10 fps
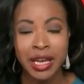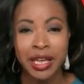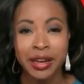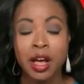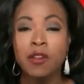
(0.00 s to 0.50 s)

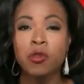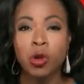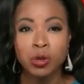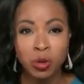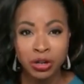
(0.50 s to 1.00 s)
in
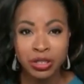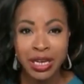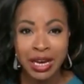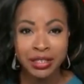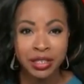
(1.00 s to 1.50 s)
Fort Worth,
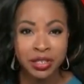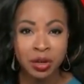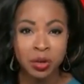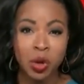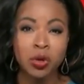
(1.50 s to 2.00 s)
Texas.
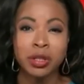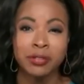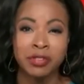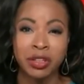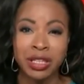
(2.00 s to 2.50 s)
Our local
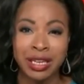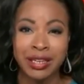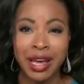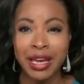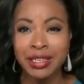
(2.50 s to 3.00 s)
affiliate,
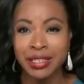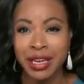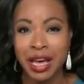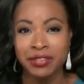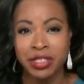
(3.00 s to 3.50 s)
K D
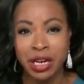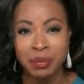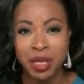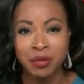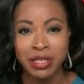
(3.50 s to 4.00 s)
F
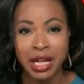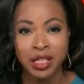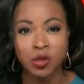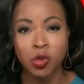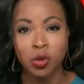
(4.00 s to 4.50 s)
W in
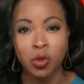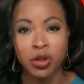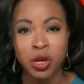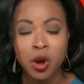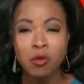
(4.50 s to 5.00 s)
Dallas-Fort
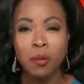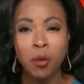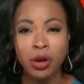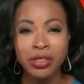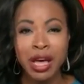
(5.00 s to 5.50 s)
Worth,
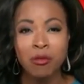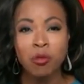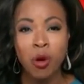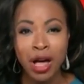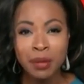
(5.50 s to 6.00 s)
reporting that
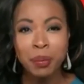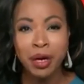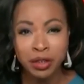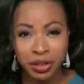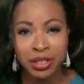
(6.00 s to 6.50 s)
one
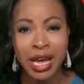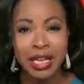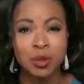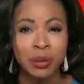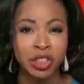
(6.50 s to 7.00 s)
person
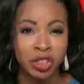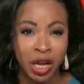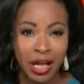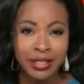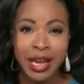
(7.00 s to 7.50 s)
has been
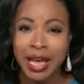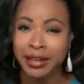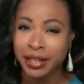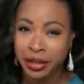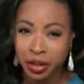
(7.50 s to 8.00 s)
shot and
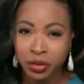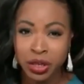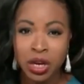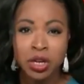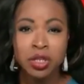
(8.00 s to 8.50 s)
killed.
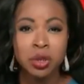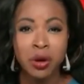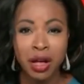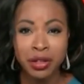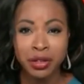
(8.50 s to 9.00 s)
Two
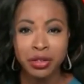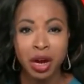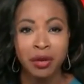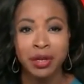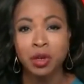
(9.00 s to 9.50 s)
others are in